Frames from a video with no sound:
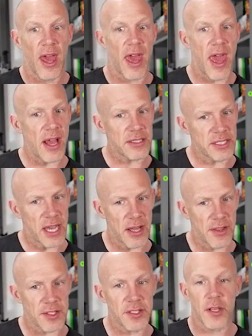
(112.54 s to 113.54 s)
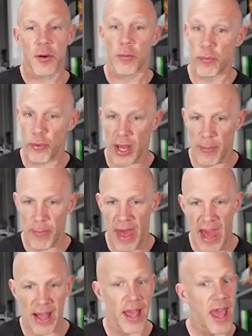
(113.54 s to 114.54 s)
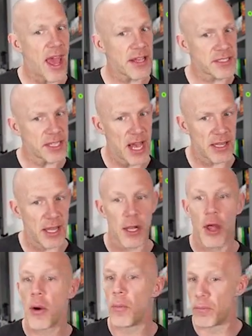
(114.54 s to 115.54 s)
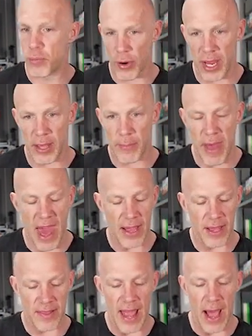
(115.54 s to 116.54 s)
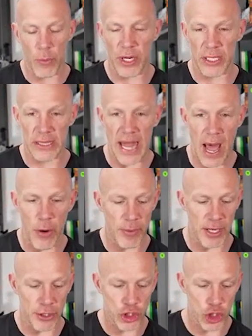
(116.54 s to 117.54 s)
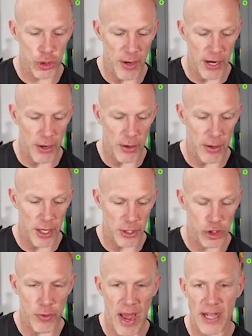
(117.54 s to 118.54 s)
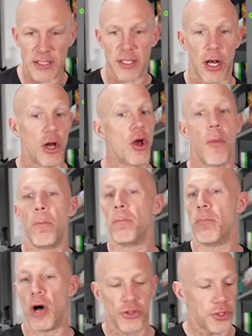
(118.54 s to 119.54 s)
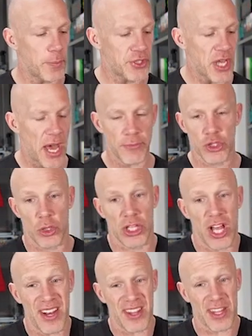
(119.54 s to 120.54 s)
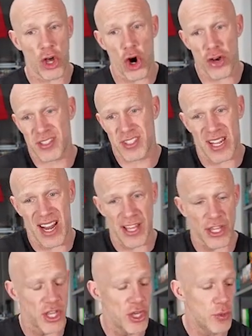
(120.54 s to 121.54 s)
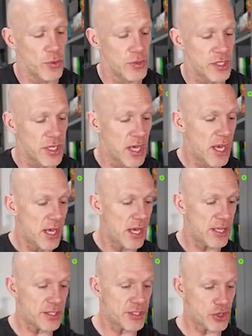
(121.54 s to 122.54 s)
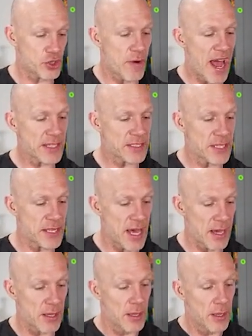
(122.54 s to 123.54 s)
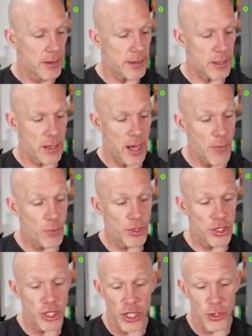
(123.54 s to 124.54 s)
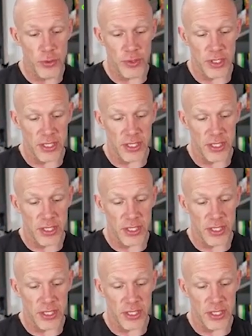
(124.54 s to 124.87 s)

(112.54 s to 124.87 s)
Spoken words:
exile this, bring it back, exile it, bring it back. And that would allow me to trigger Atraxa multiple times. So a lot of the cards that I used in this Atraxa deck, I would use